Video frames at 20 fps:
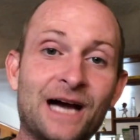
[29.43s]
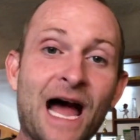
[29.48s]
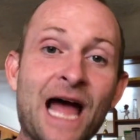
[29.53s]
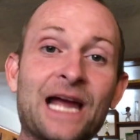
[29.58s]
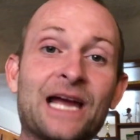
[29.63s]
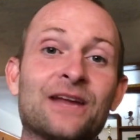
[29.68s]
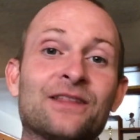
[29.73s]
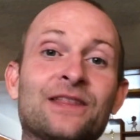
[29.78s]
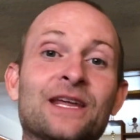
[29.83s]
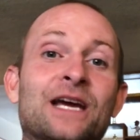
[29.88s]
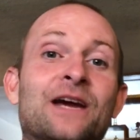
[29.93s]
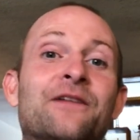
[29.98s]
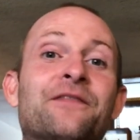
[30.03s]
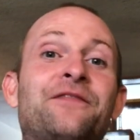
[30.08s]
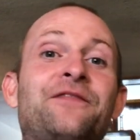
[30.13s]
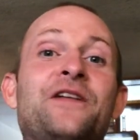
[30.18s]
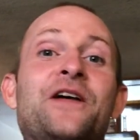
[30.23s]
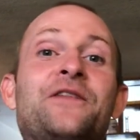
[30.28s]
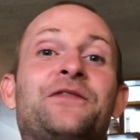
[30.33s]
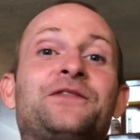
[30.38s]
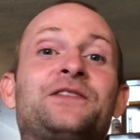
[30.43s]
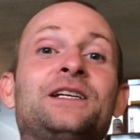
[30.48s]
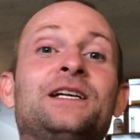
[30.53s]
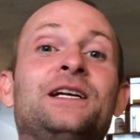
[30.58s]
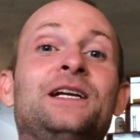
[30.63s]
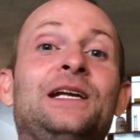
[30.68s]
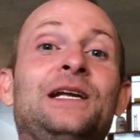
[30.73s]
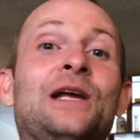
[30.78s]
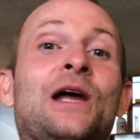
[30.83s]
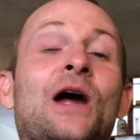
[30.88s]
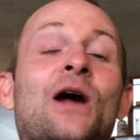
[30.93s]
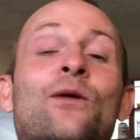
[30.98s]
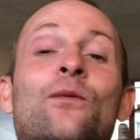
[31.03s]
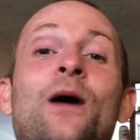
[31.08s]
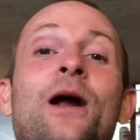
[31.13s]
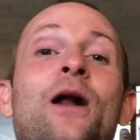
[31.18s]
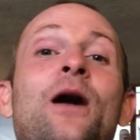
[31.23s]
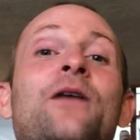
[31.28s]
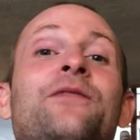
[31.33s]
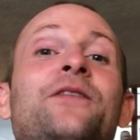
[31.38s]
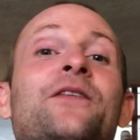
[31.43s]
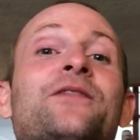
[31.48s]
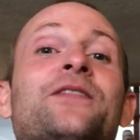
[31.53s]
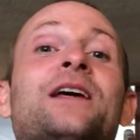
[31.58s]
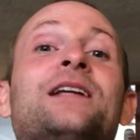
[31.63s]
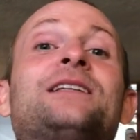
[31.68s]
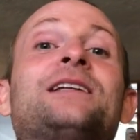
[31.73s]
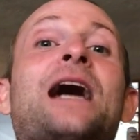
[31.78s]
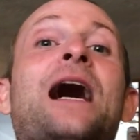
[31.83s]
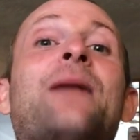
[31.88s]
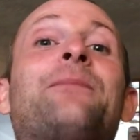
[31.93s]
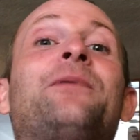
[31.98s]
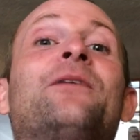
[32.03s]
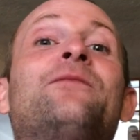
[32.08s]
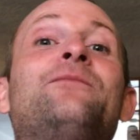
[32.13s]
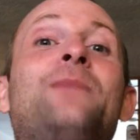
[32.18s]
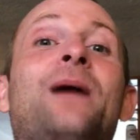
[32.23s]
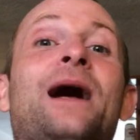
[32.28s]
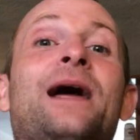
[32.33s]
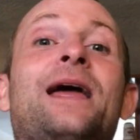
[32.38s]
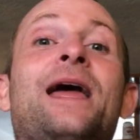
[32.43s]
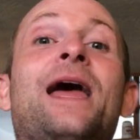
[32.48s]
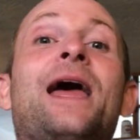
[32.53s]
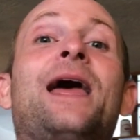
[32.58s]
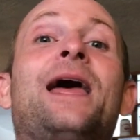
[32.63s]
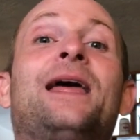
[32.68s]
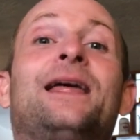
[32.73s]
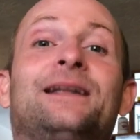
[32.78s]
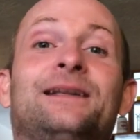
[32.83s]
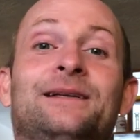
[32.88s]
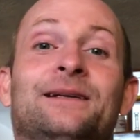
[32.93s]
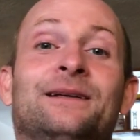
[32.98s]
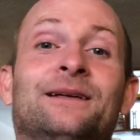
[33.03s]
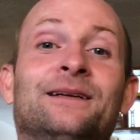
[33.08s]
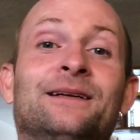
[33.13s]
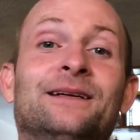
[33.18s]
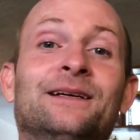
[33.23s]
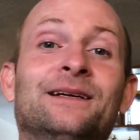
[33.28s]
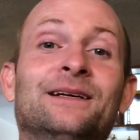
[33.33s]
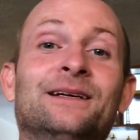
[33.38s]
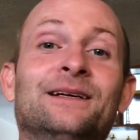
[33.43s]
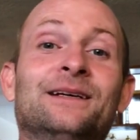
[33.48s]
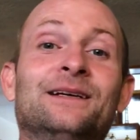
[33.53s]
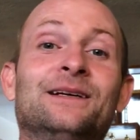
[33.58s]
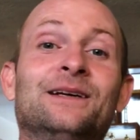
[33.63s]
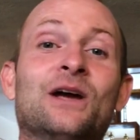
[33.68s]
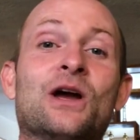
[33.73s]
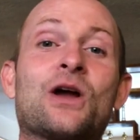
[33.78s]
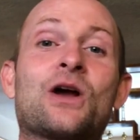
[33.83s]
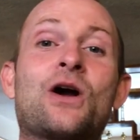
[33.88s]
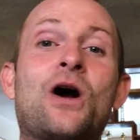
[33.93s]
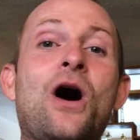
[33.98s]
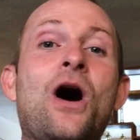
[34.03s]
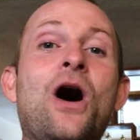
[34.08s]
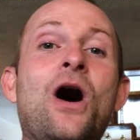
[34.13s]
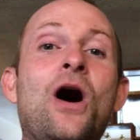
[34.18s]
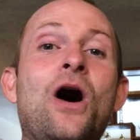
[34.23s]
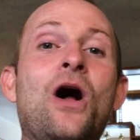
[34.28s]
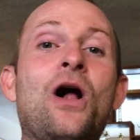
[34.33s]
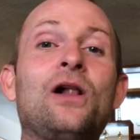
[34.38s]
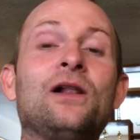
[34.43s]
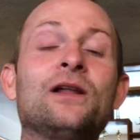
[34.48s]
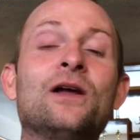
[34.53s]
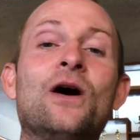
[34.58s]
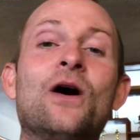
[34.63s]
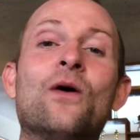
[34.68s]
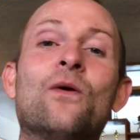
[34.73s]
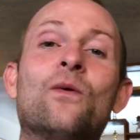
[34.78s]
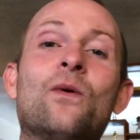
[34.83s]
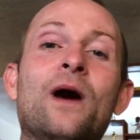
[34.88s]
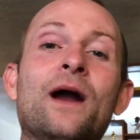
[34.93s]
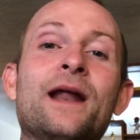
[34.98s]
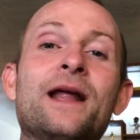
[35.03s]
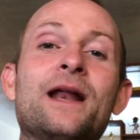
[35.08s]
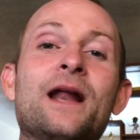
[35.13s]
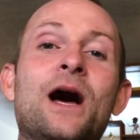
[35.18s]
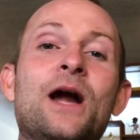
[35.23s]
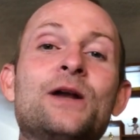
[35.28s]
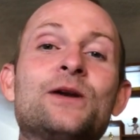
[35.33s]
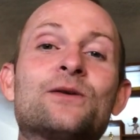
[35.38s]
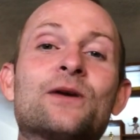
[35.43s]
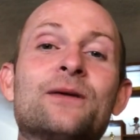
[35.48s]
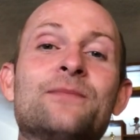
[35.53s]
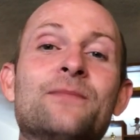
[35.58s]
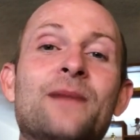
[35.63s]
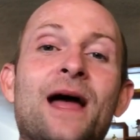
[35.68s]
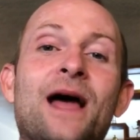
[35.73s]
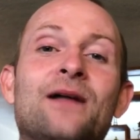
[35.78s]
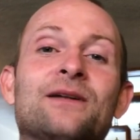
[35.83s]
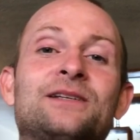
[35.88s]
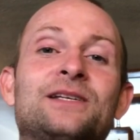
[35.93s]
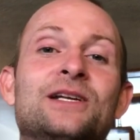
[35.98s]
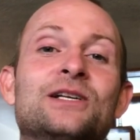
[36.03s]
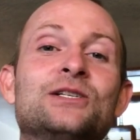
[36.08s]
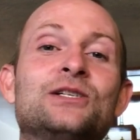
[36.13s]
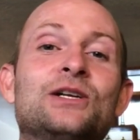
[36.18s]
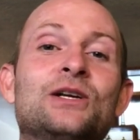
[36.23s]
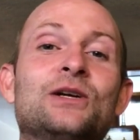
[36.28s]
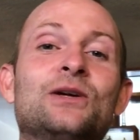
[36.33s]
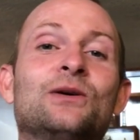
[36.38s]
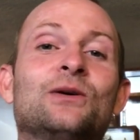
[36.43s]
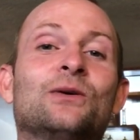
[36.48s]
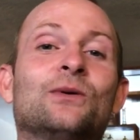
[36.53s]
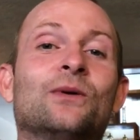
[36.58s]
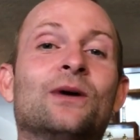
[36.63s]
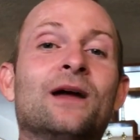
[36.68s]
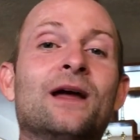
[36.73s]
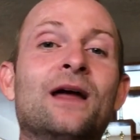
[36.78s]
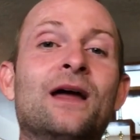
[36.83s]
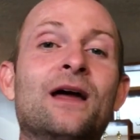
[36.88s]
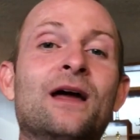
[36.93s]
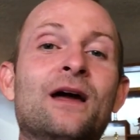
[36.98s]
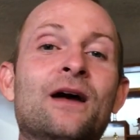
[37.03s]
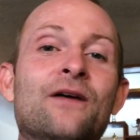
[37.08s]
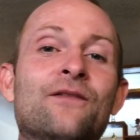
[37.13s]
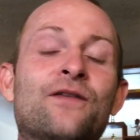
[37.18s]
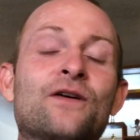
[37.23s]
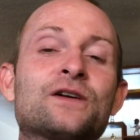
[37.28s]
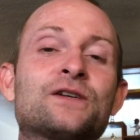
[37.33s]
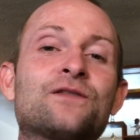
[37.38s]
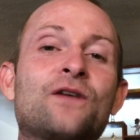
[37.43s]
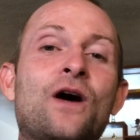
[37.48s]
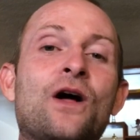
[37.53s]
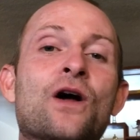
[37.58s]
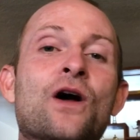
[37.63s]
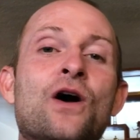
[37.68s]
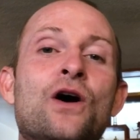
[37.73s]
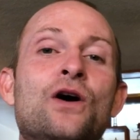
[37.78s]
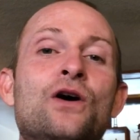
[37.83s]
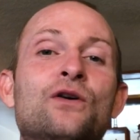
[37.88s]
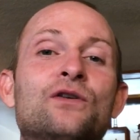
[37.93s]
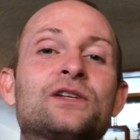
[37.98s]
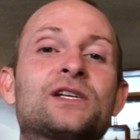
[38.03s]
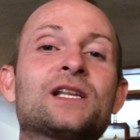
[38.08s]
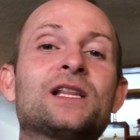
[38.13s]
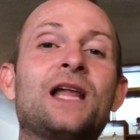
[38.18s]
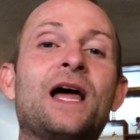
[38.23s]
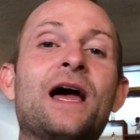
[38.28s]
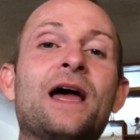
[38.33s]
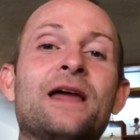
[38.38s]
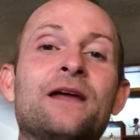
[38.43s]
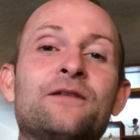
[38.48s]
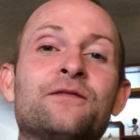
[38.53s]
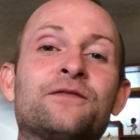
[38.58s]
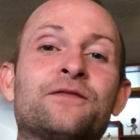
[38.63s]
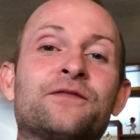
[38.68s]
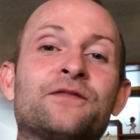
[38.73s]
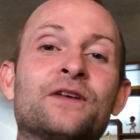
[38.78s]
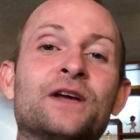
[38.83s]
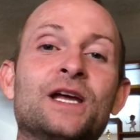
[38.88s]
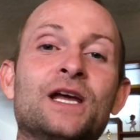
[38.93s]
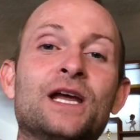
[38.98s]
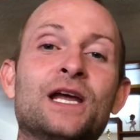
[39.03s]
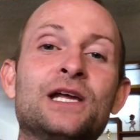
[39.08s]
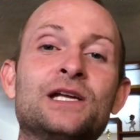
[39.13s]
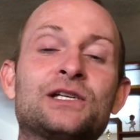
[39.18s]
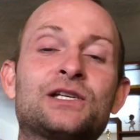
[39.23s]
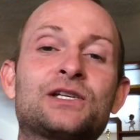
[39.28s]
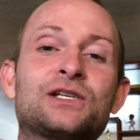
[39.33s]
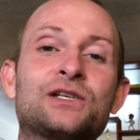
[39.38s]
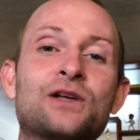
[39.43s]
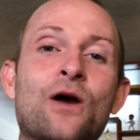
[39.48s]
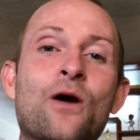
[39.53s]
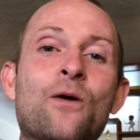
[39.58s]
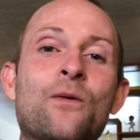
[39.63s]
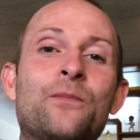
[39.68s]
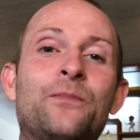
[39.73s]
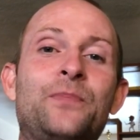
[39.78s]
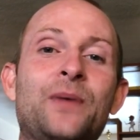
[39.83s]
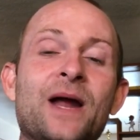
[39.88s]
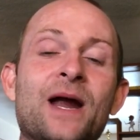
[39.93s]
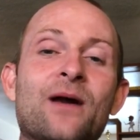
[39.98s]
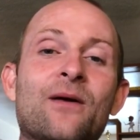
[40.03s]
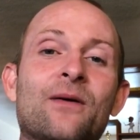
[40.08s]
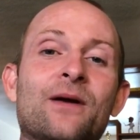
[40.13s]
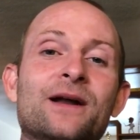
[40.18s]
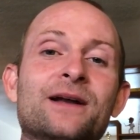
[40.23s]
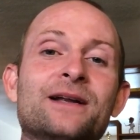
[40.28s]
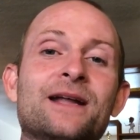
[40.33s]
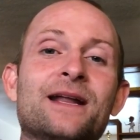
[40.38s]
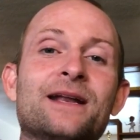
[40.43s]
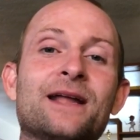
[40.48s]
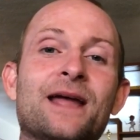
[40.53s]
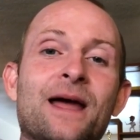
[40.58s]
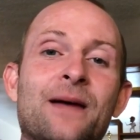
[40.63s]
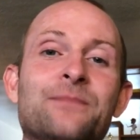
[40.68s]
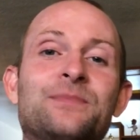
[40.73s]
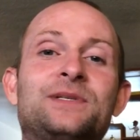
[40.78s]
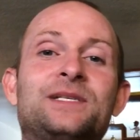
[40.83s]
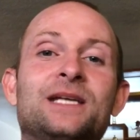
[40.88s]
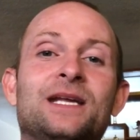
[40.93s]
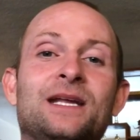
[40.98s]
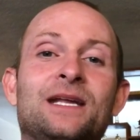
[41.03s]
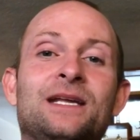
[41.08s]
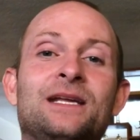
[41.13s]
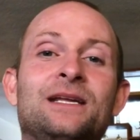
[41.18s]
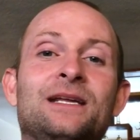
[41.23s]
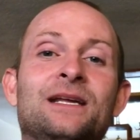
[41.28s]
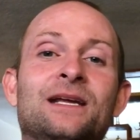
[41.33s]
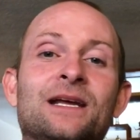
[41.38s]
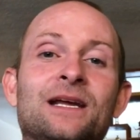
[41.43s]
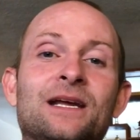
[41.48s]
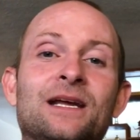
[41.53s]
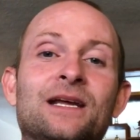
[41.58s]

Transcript: I can think of 50 right off of the top of my head. Call 1-800-MOUNTAIN-DEW. First of all, whose life is so barren and empty,